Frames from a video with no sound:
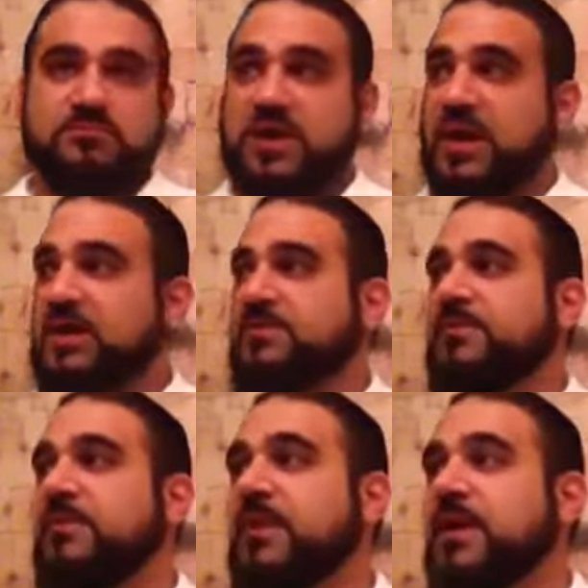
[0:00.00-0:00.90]
Okay?
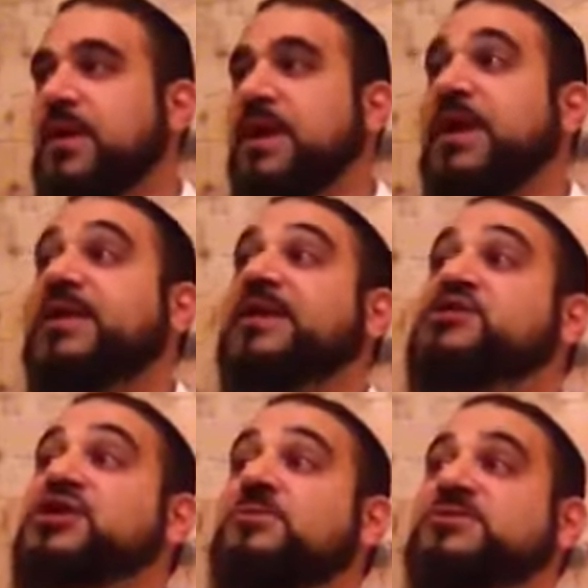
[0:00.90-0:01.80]
And then
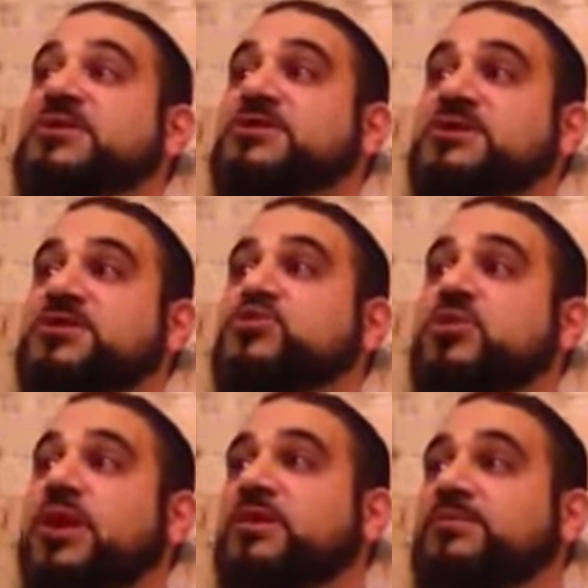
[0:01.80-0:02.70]
Hashem says there's a
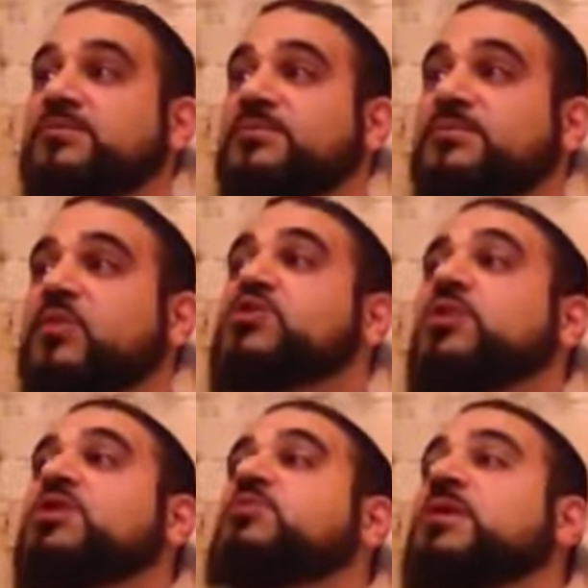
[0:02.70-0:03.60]
zgula. Which
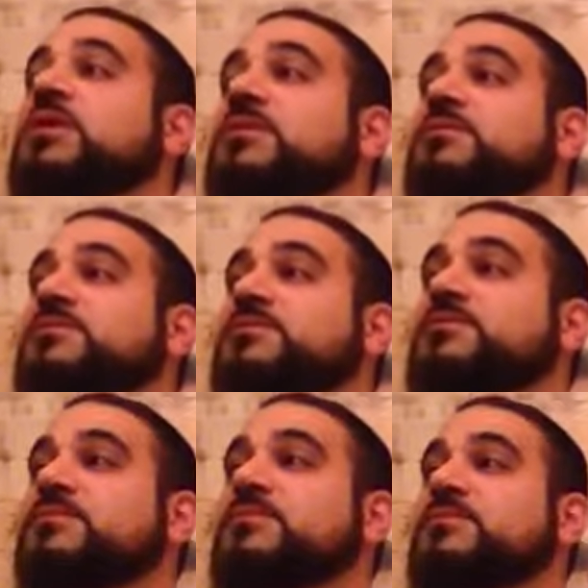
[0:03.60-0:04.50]
one do you pick?
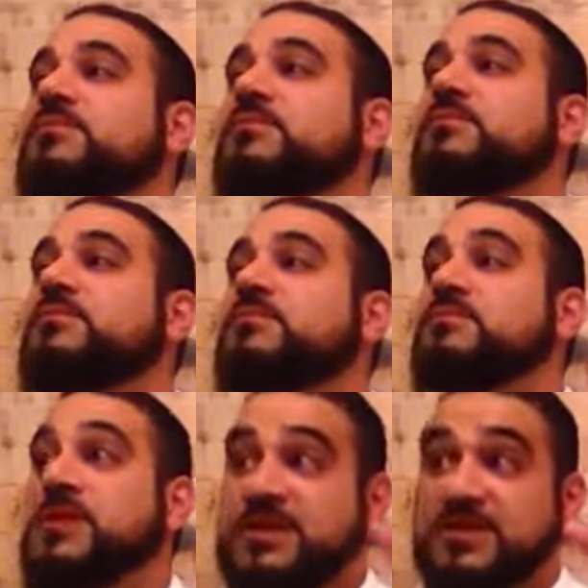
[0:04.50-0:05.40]
Hashem.
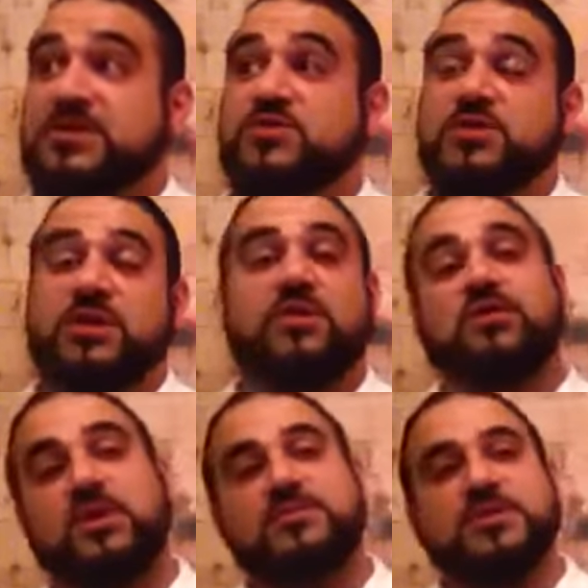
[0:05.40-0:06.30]
He says Zgula.
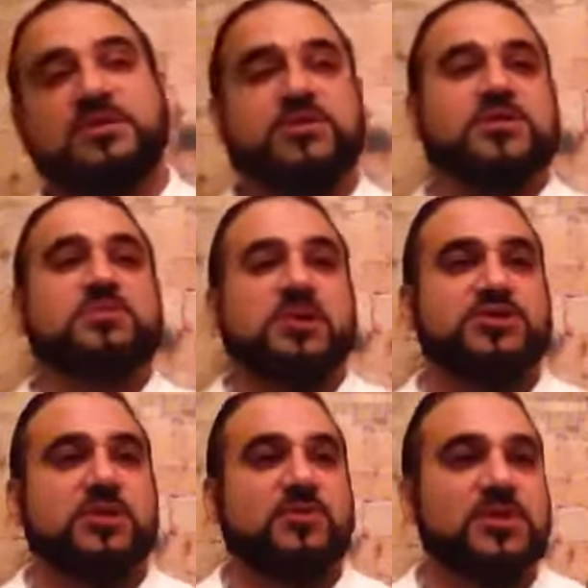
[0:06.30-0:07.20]
Okay, so let's pick
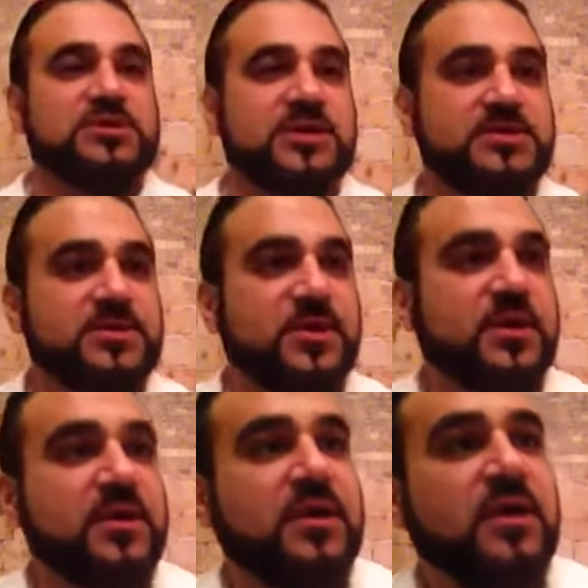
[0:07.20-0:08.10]
Hashem what he says.
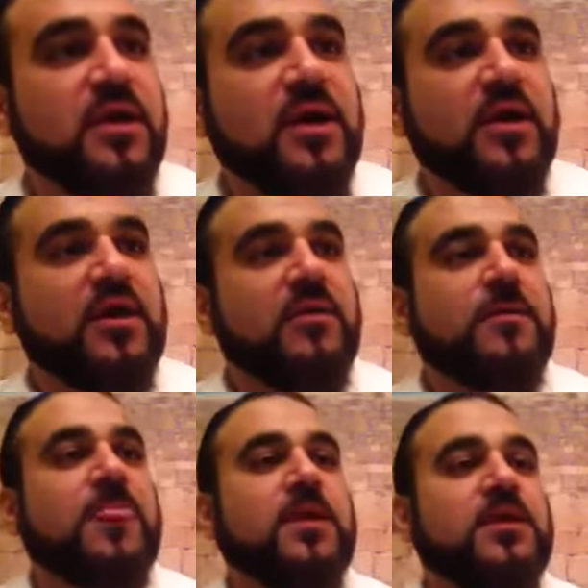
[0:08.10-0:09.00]

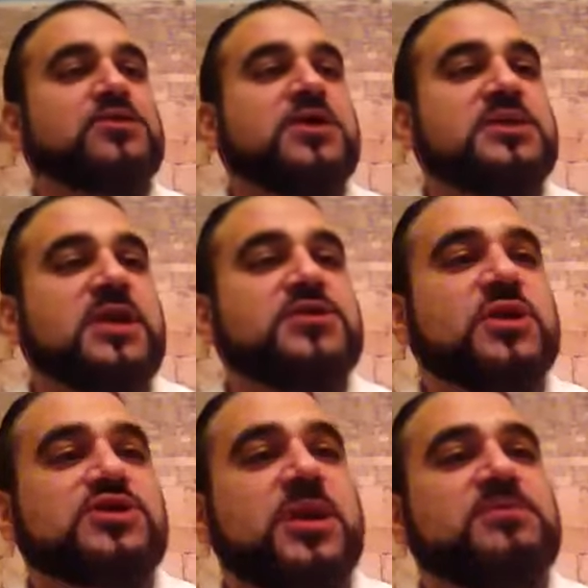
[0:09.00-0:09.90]
So
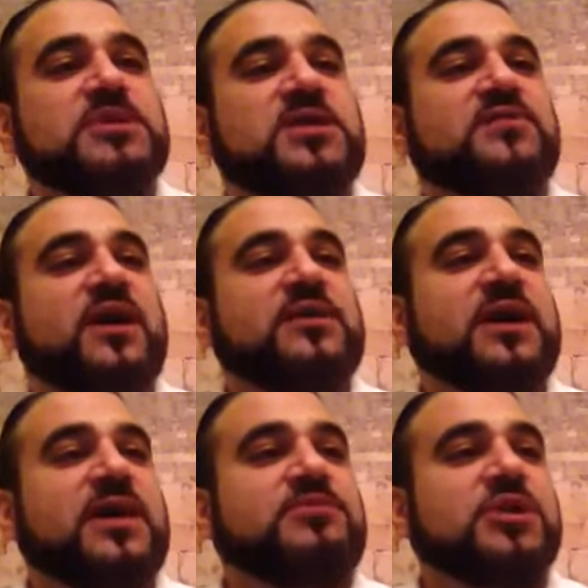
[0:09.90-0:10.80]
Hashem says,
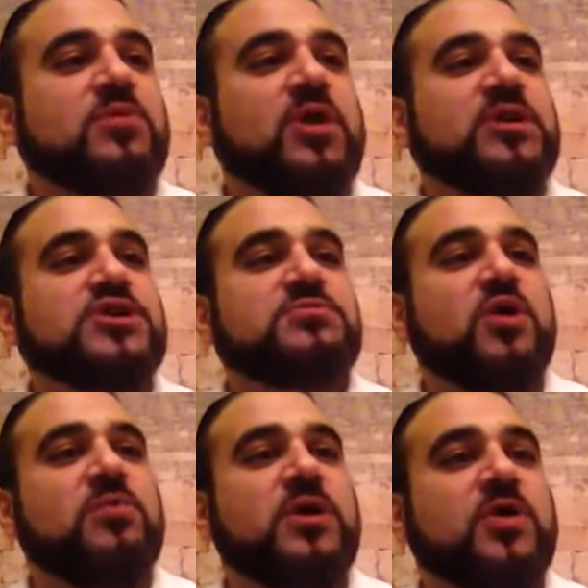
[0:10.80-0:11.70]
"Va'atayim shemoa
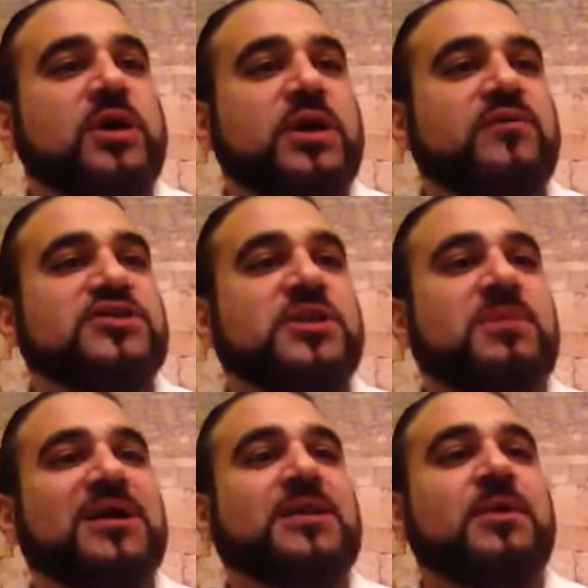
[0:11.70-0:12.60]
tishmeu bekoli,
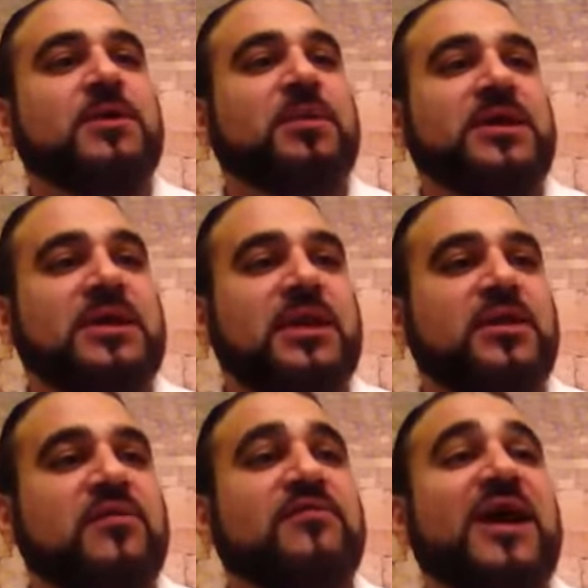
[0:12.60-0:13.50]
v'shamartem et briti,
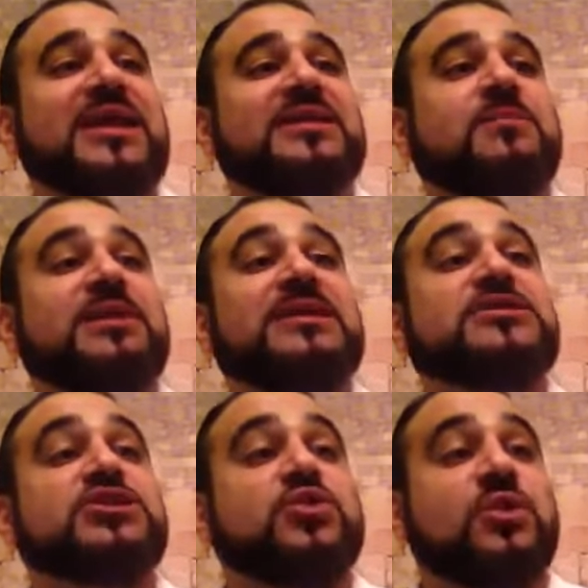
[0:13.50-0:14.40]
va'ayitem li
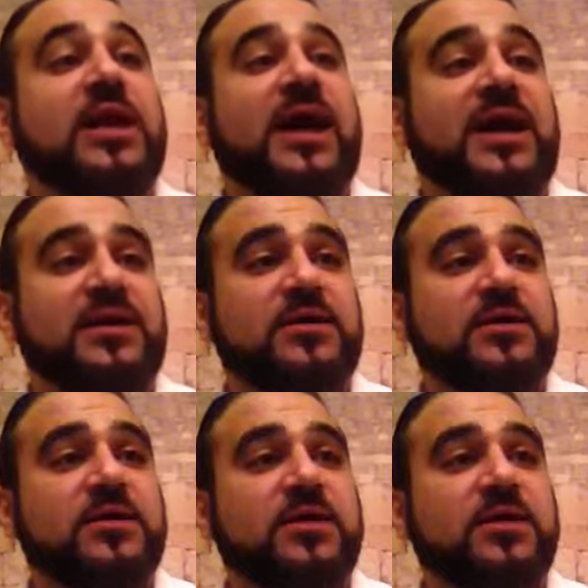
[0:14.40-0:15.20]
zgula